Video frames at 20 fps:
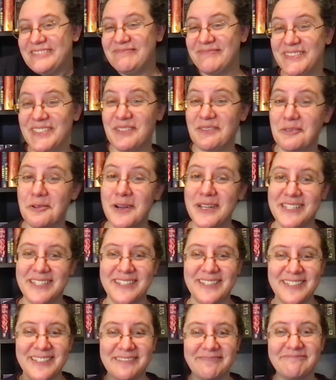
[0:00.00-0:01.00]
so,
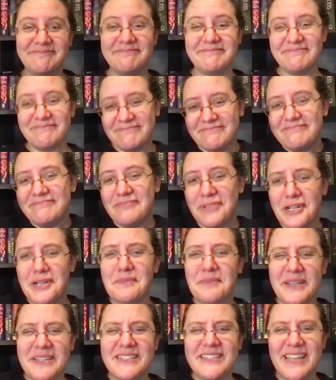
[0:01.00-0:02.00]
quests, pretty
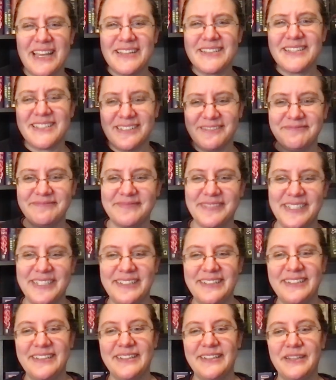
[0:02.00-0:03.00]
much yes.
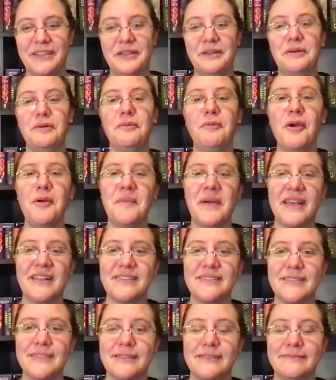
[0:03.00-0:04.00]

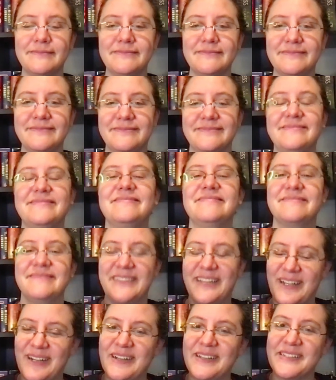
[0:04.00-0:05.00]
Romance,
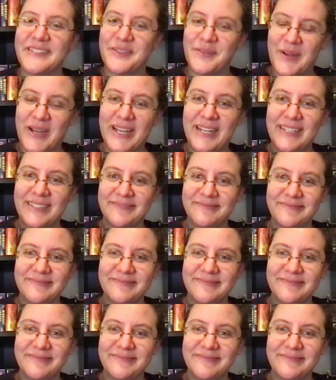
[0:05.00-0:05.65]
also hot.